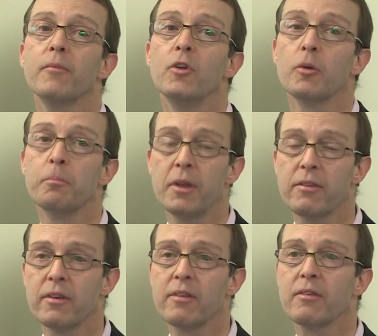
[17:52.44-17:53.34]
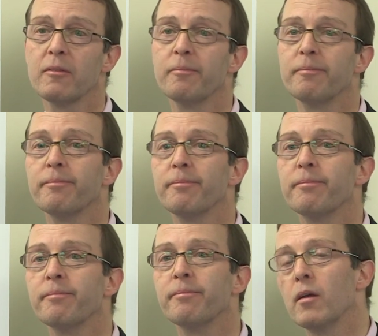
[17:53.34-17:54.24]
your business.
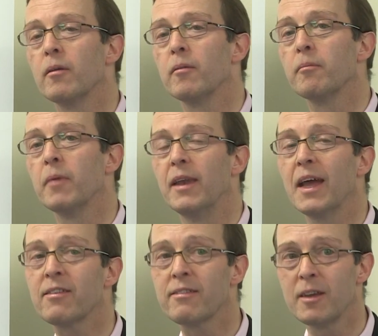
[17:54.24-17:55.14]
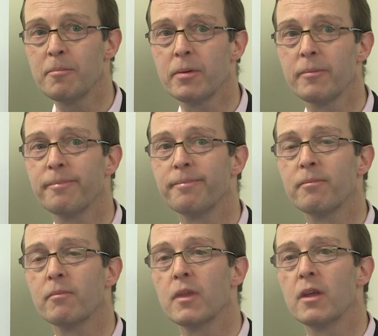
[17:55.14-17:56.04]
My next tip
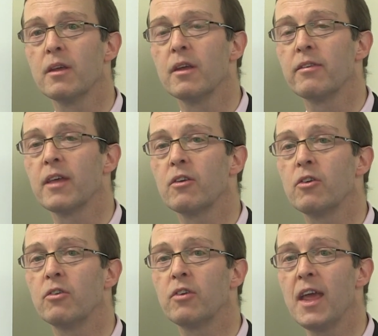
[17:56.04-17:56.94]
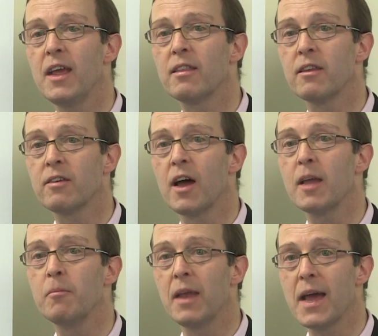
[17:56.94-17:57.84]
is that you take the
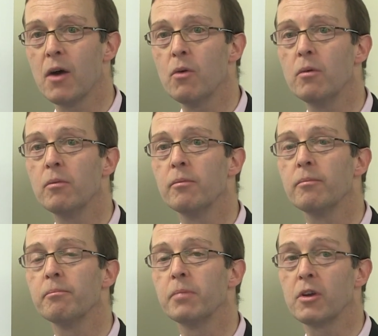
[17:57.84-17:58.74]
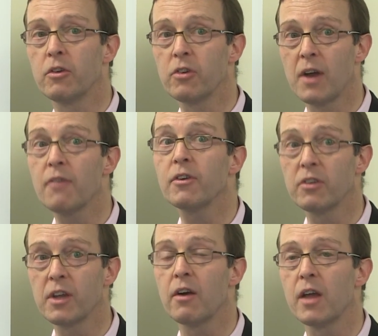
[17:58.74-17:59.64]
time now, because you're having
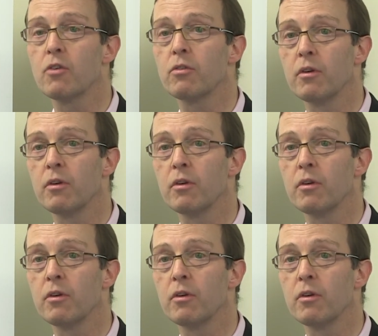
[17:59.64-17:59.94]
to carry out a